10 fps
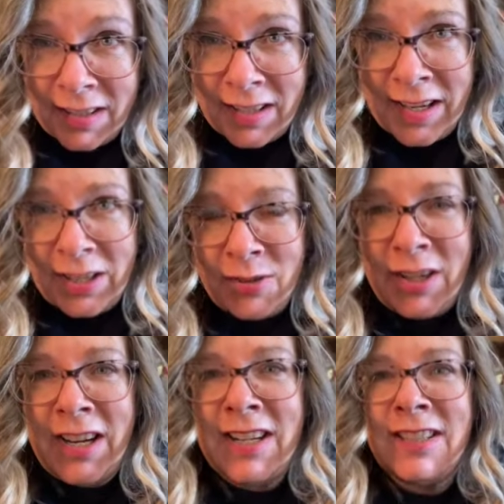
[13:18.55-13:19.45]
at you
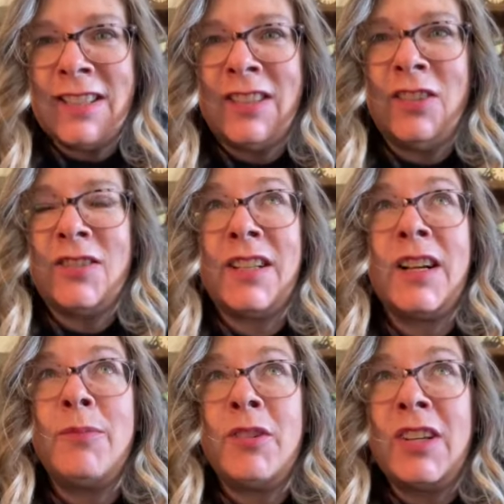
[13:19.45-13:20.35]
guys, and it looks like
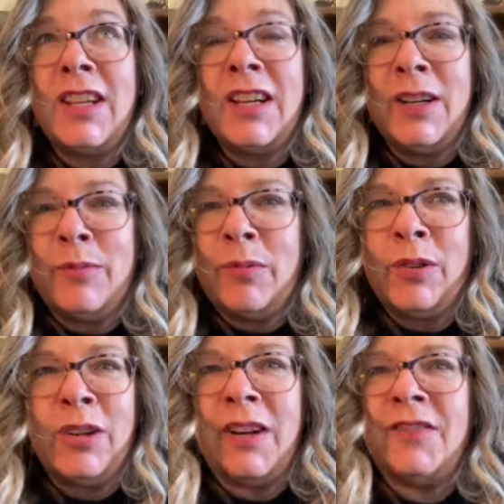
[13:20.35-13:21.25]
I'm looking up
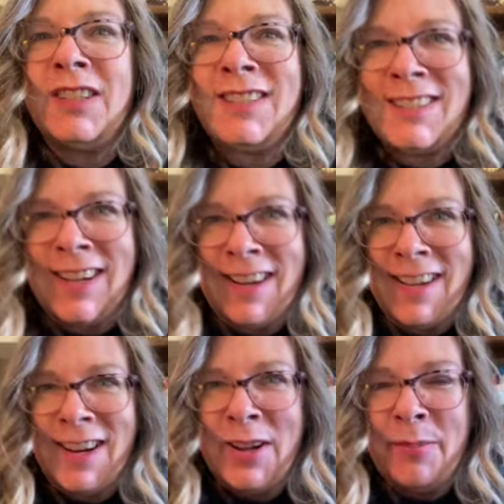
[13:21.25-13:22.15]
or off to the
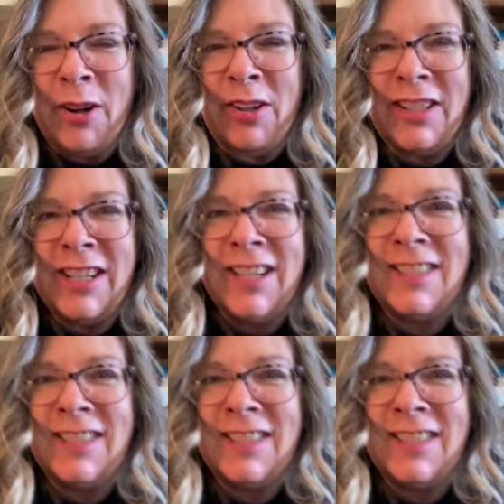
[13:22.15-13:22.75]
side. I apologize.